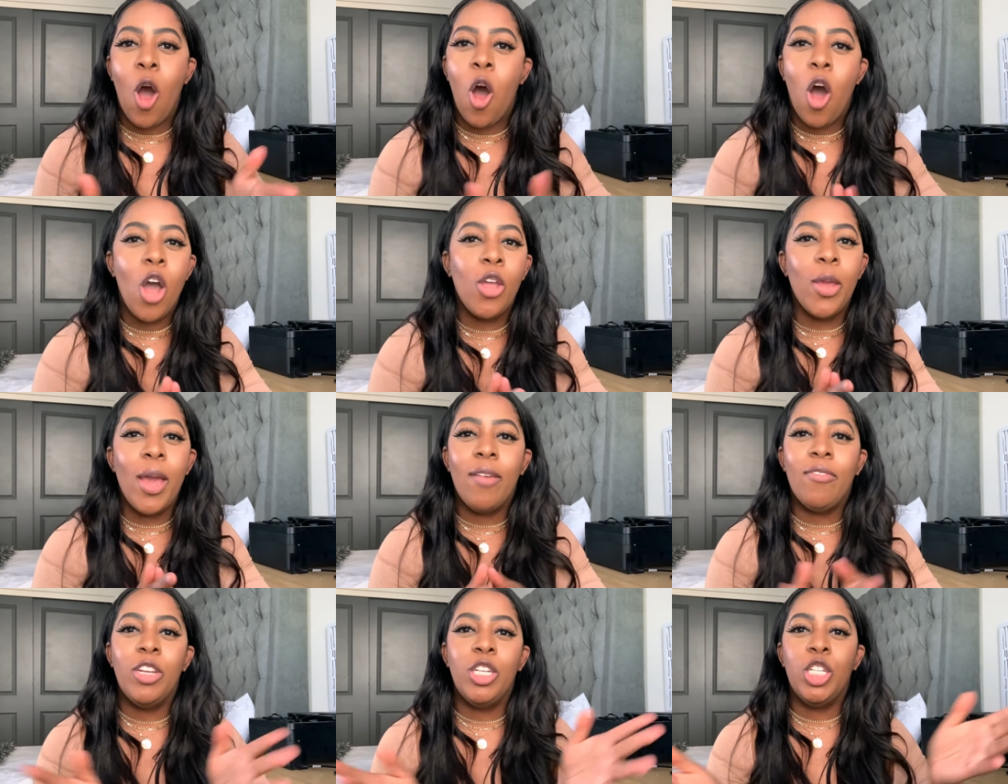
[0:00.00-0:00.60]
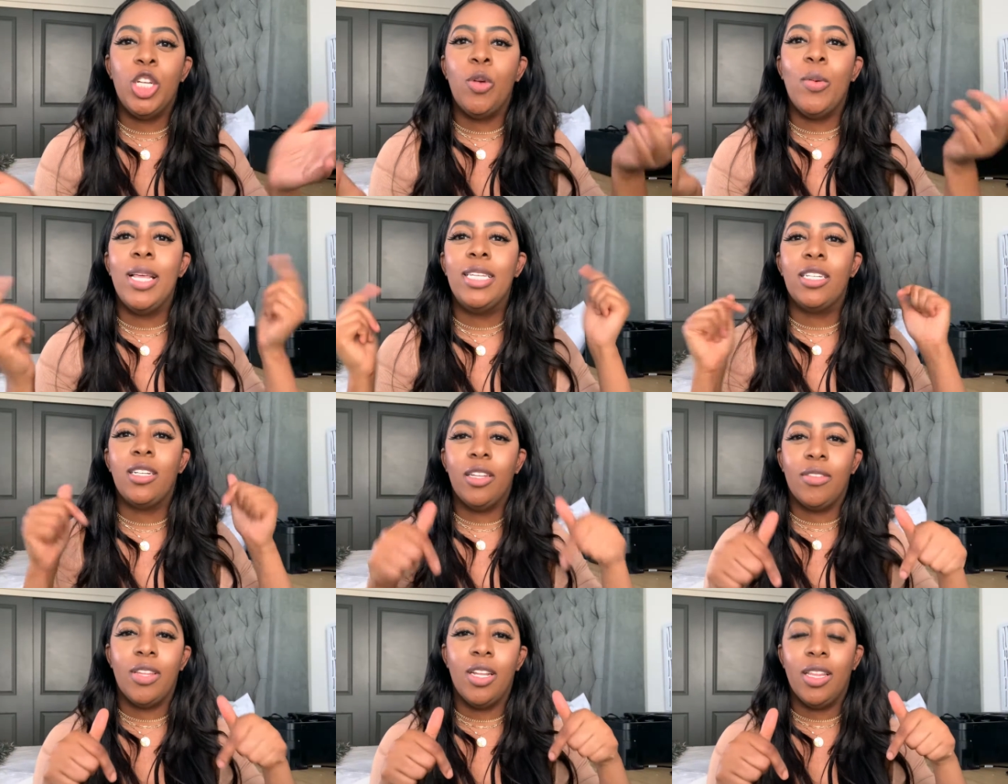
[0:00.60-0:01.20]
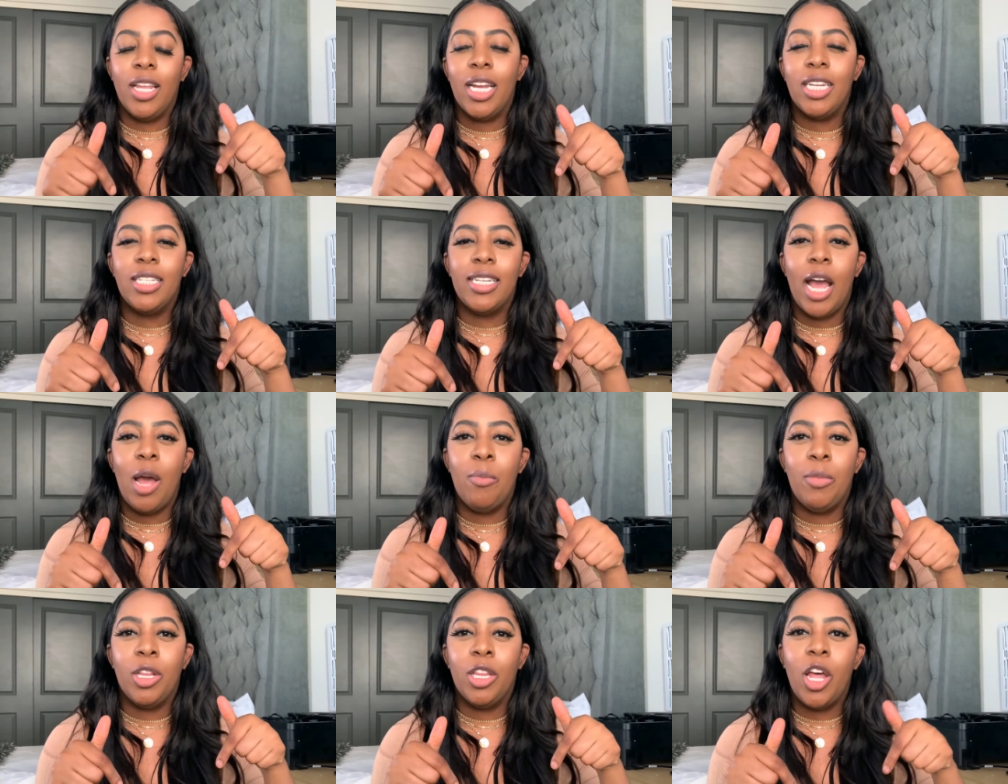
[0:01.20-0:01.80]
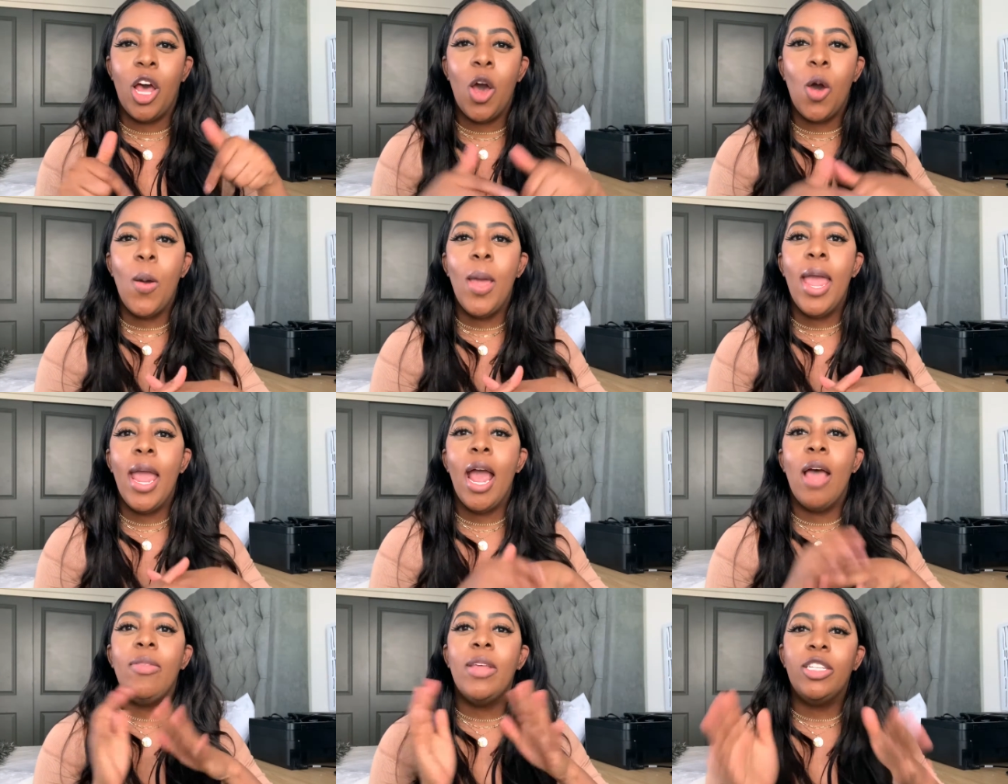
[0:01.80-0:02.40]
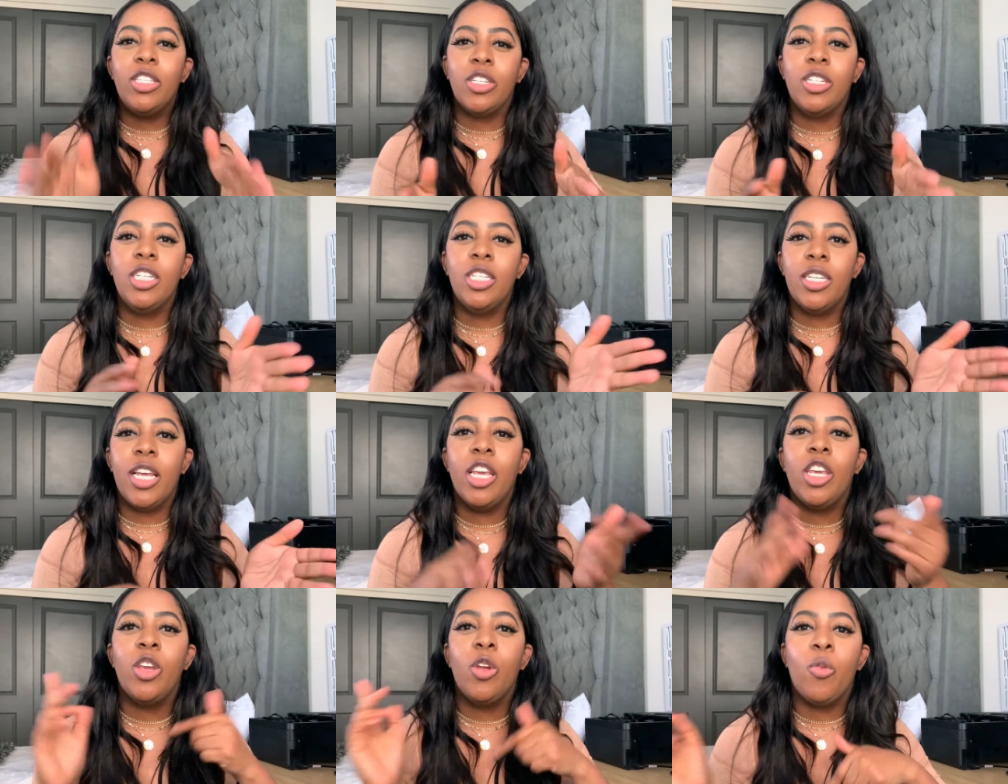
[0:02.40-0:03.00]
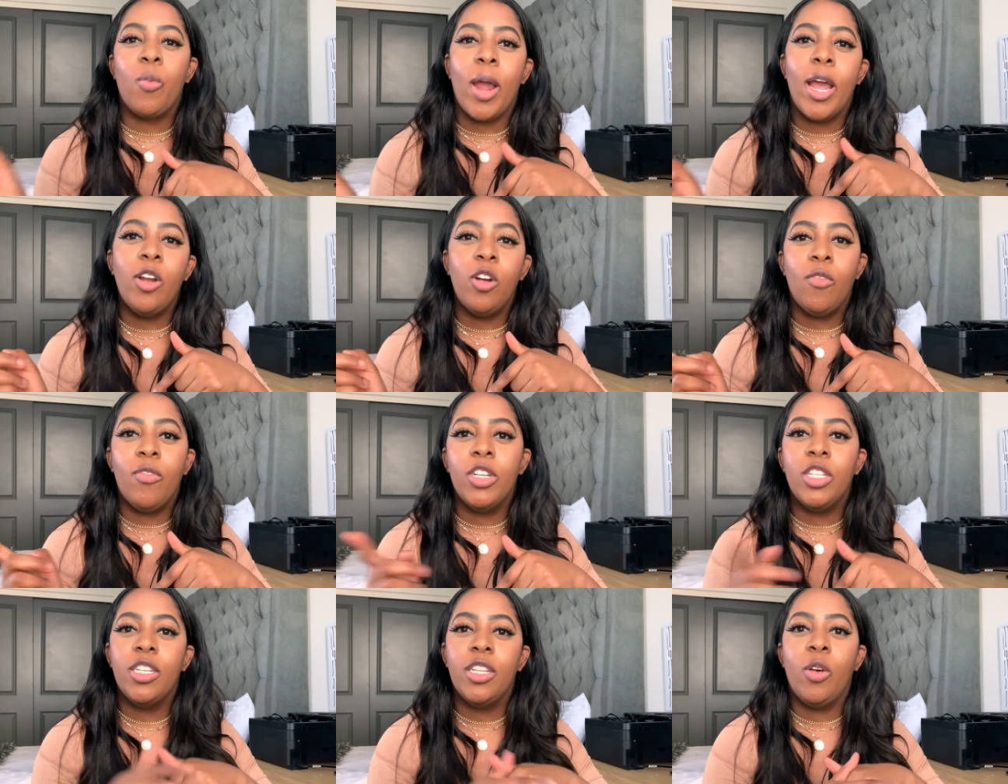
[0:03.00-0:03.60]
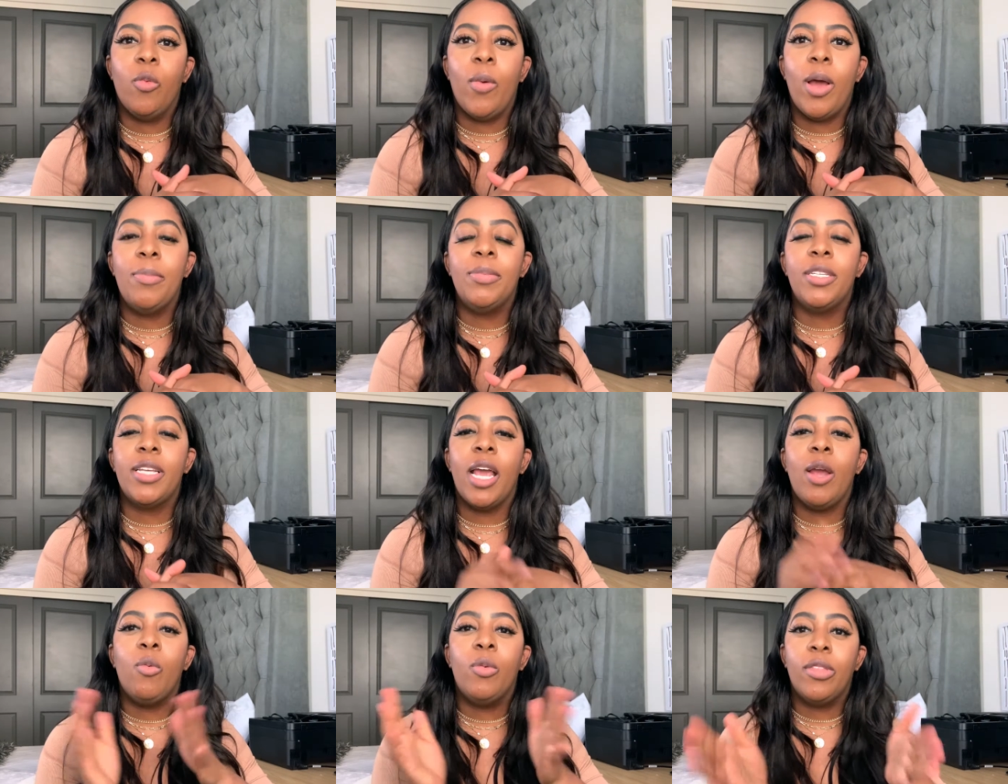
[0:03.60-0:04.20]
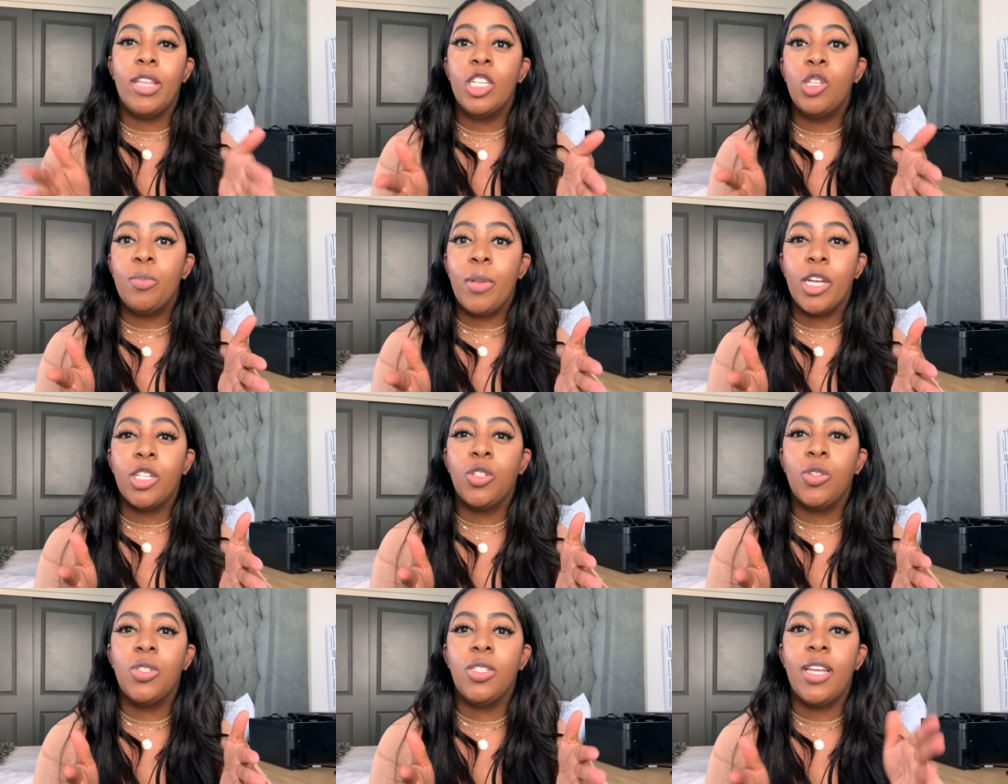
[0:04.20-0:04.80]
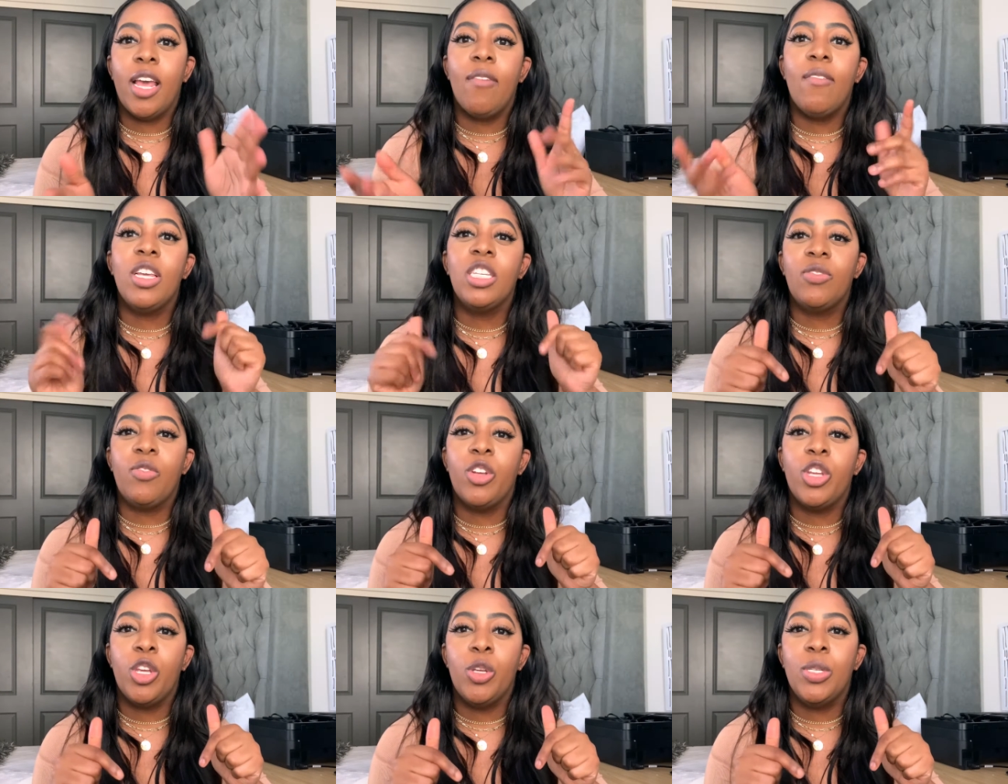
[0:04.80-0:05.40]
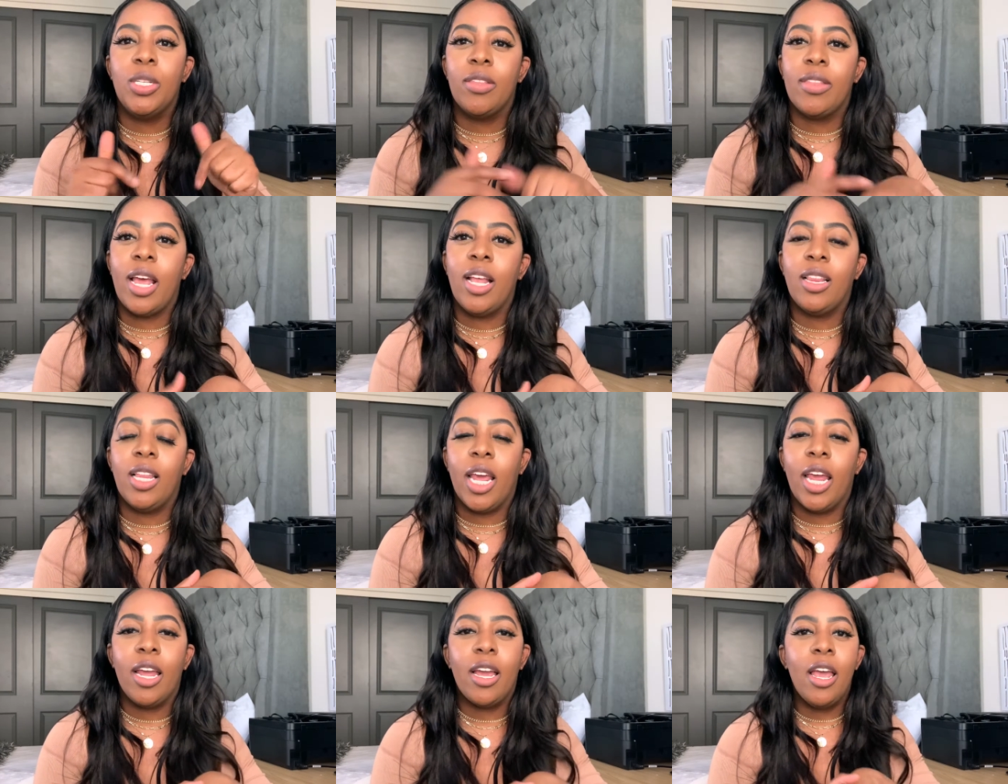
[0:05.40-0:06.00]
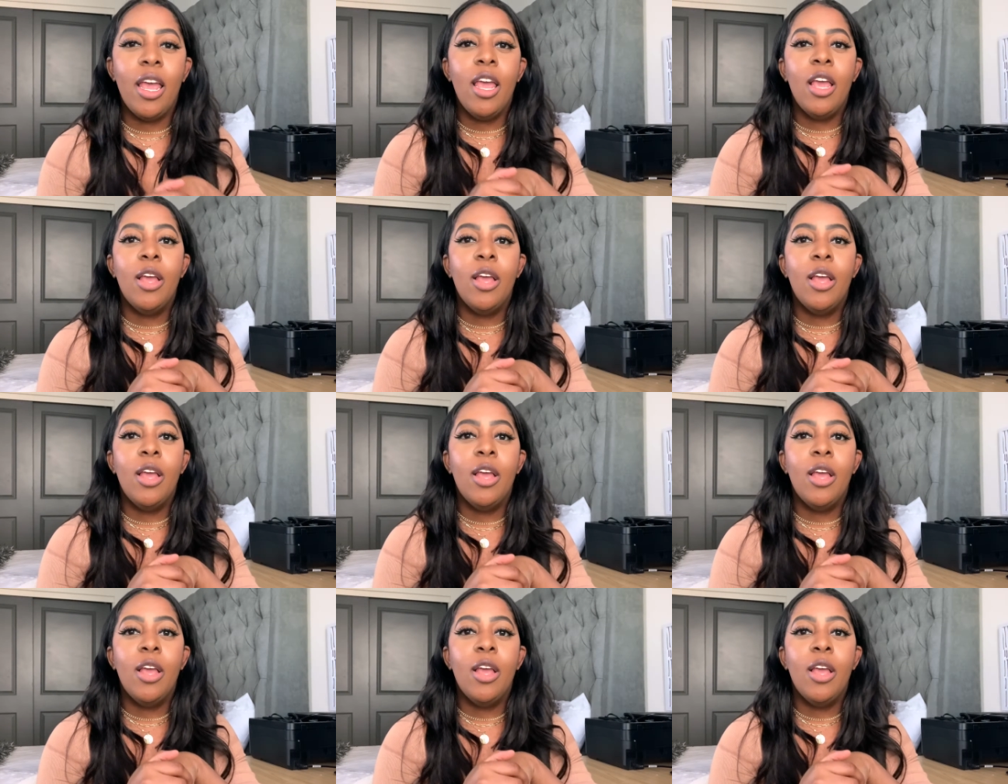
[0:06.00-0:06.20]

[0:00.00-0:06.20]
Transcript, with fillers: All you have to do is click the link down below and that's gonna take you right over to the website with the special savings for using that link.